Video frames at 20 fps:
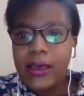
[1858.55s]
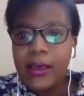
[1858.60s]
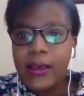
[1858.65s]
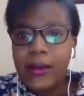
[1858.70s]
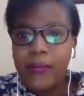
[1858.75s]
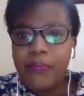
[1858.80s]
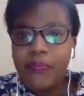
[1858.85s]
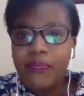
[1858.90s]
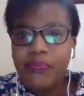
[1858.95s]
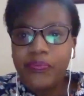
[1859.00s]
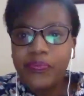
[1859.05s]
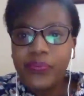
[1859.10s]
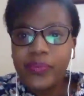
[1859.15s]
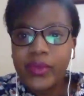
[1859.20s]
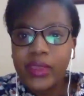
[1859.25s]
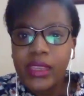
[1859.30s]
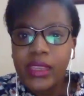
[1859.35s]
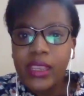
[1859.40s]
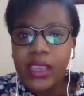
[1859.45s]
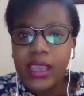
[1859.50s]

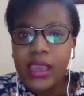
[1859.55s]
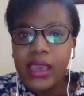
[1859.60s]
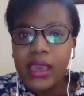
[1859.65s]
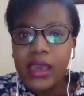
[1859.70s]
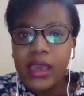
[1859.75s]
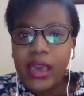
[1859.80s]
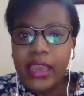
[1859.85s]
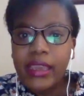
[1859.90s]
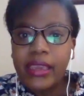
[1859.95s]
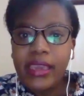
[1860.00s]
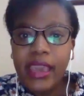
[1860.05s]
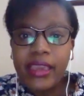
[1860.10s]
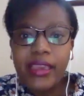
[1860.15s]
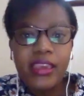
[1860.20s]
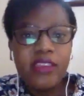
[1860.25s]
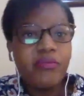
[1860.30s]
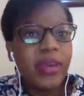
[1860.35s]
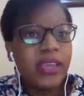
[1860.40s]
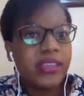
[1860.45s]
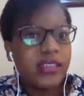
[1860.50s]
I
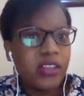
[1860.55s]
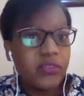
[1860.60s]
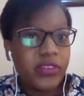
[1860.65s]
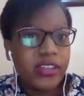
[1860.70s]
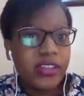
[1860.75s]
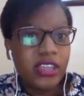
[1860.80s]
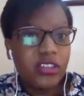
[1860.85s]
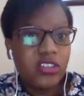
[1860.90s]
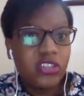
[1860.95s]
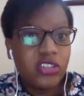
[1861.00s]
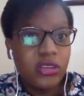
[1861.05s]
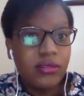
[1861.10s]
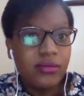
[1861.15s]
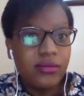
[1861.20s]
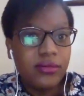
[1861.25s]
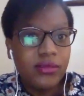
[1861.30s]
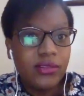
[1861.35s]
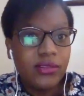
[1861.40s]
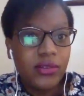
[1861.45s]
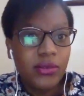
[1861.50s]
give myself
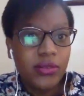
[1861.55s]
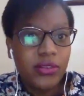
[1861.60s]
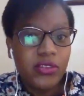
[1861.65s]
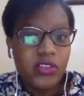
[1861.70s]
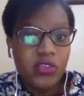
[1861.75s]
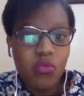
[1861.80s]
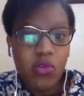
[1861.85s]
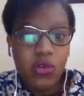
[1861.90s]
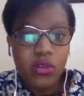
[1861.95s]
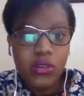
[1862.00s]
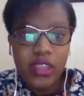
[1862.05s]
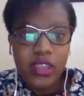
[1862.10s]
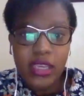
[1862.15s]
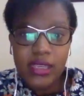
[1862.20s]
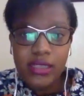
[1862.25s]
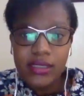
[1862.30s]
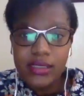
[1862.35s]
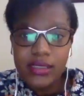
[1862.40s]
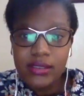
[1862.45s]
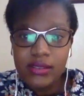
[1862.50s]
attention, the small
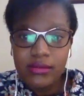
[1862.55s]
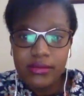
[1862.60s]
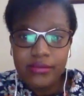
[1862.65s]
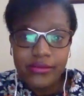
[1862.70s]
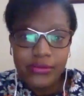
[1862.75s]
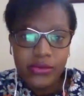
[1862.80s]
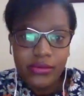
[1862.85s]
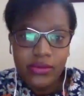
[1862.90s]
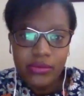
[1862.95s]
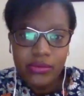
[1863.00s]
things.